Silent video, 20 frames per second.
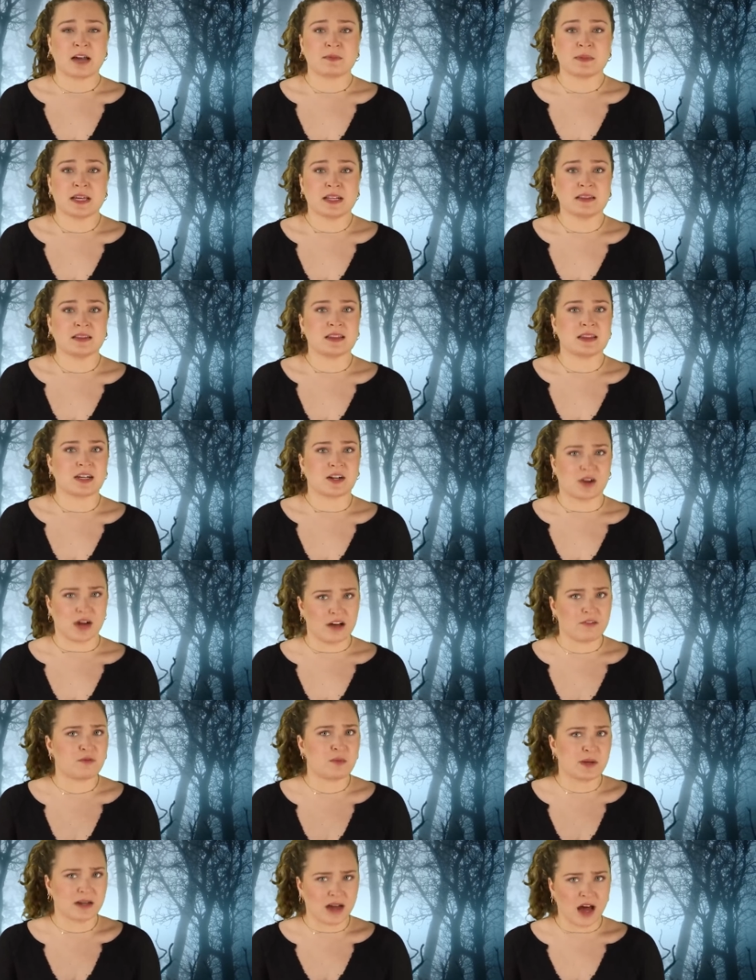I mean, there
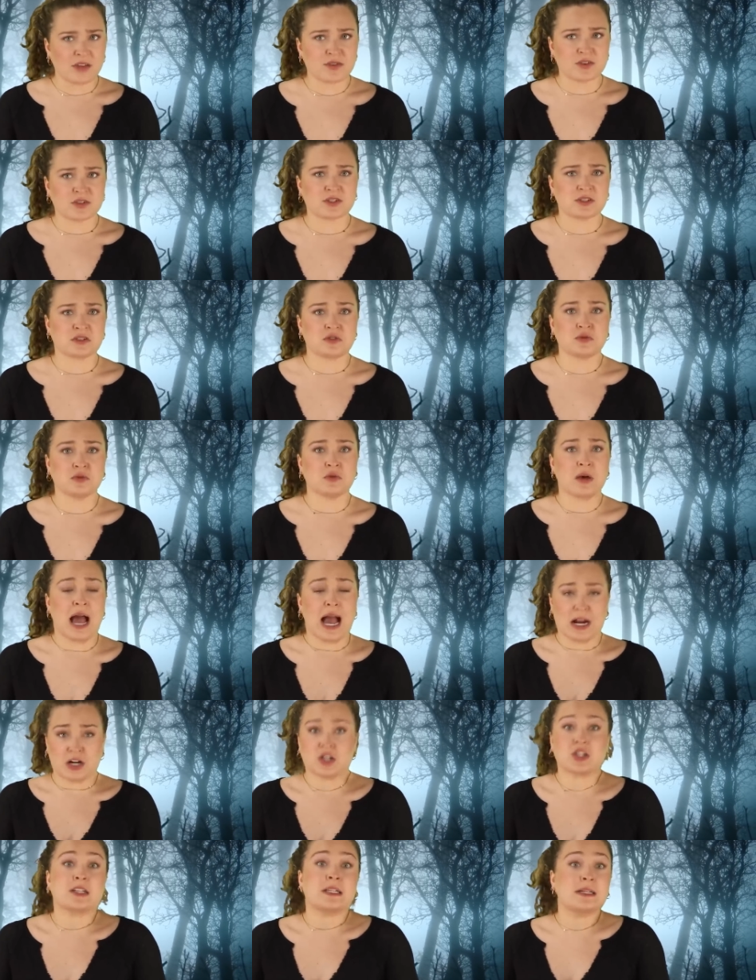have been others who
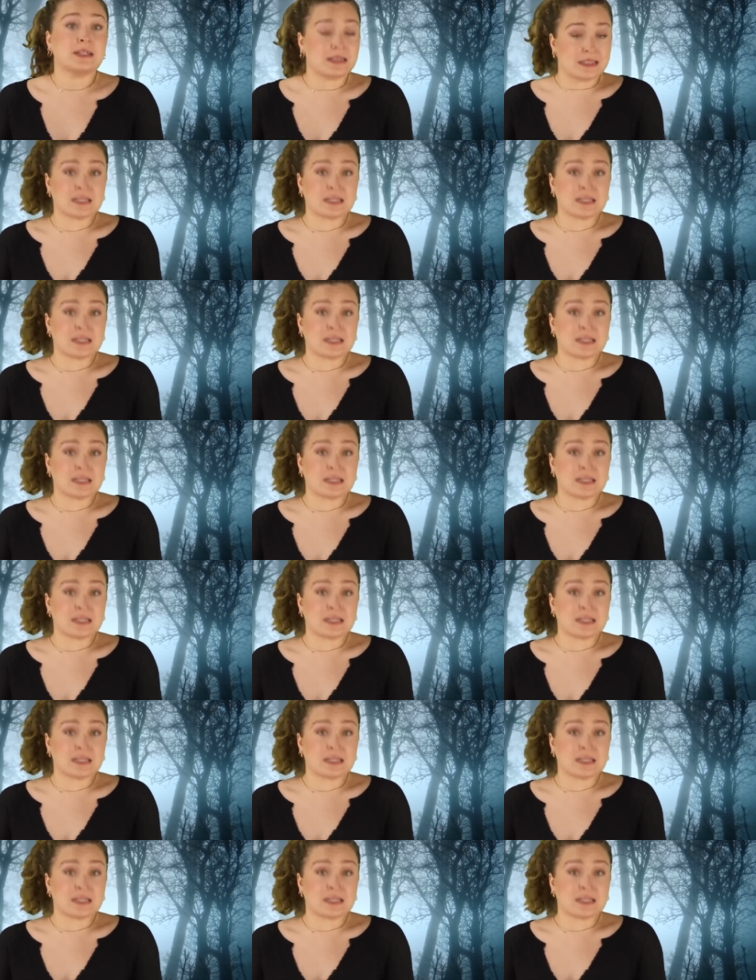actually